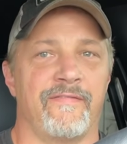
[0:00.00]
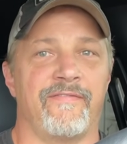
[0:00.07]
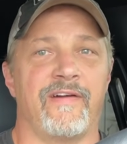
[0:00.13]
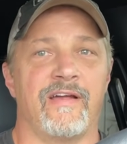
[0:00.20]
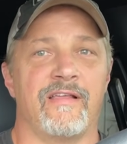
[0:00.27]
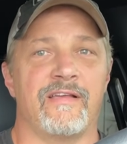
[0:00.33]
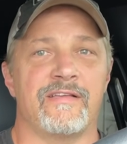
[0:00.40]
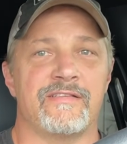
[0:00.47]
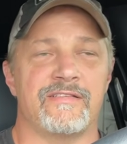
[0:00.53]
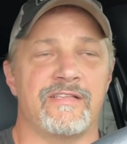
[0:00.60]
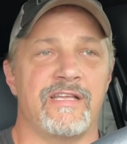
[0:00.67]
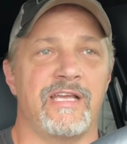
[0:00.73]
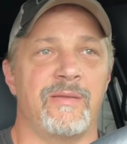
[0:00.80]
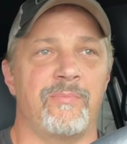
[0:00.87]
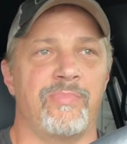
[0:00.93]
fairly
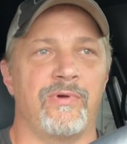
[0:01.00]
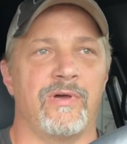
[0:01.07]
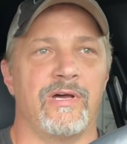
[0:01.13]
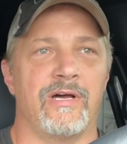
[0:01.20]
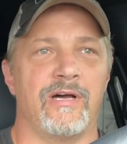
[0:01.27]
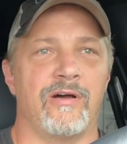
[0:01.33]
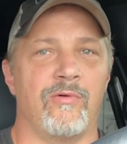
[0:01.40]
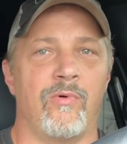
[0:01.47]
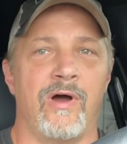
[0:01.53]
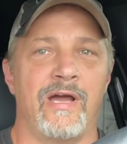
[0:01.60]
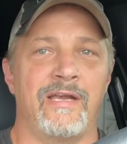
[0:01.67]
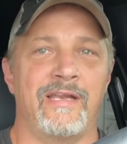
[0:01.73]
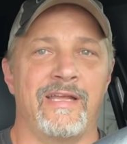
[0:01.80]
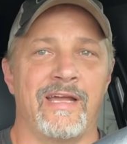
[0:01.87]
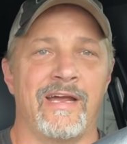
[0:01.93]
steep,
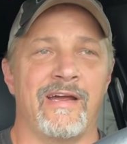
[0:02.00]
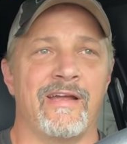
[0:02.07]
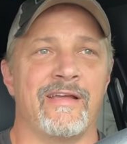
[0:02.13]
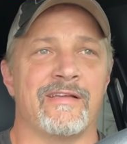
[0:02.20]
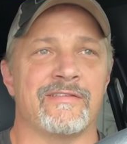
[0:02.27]
windy area.